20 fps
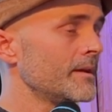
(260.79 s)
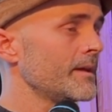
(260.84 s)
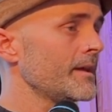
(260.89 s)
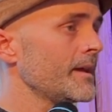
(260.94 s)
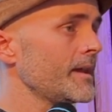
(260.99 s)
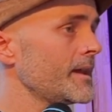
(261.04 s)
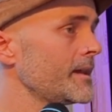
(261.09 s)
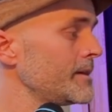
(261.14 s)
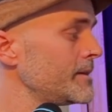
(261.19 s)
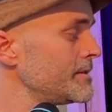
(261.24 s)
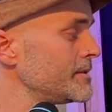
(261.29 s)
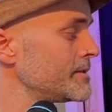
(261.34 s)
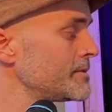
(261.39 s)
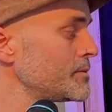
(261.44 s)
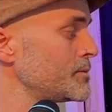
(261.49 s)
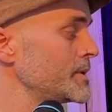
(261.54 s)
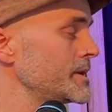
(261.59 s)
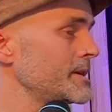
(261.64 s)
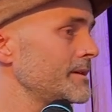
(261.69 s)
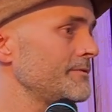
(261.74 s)
and
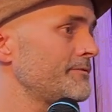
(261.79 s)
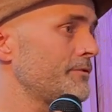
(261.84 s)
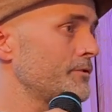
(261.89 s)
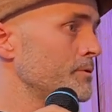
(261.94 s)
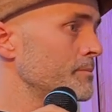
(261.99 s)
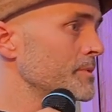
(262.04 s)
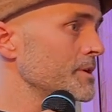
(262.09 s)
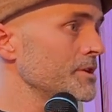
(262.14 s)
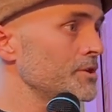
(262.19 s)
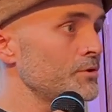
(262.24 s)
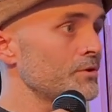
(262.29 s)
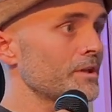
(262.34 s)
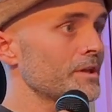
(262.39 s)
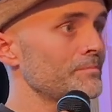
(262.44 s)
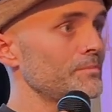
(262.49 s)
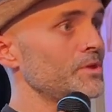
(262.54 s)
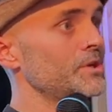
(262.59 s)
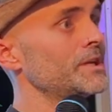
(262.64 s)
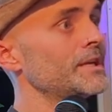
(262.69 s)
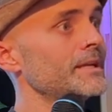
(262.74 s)
we formed a new
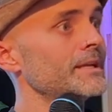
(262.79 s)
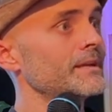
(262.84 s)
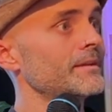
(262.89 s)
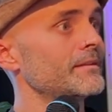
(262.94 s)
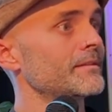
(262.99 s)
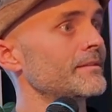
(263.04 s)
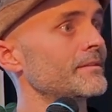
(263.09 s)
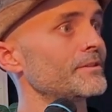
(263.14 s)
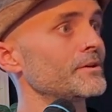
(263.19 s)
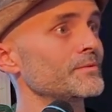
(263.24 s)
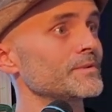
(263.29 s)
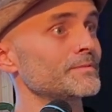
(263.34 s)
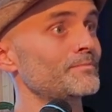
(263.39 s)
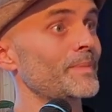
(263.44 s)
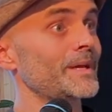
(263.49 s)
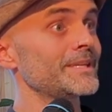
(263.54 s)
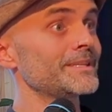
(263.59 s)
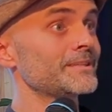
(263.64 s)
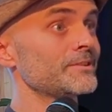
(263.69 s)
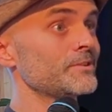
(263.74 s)
community that was
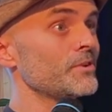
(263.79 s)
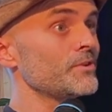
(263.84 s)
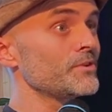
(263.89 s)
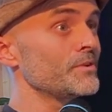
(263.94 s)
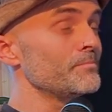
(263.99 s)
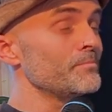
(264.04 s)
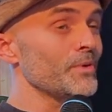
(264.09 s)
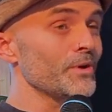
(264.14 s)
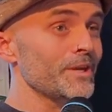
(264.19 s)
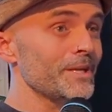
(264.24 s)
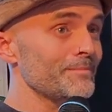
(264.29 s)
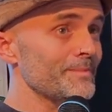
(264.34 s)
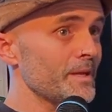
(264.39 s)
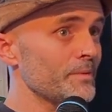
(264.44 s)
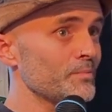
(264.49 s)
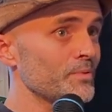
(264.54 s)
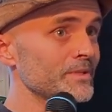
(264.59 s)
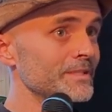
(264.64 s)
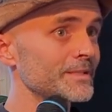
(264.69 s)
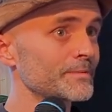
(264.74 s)
based on Burning Man
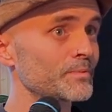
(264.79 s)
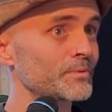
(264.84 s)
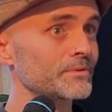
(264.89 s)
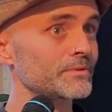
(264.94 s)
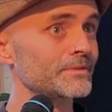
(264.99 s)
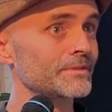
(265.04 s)
principles,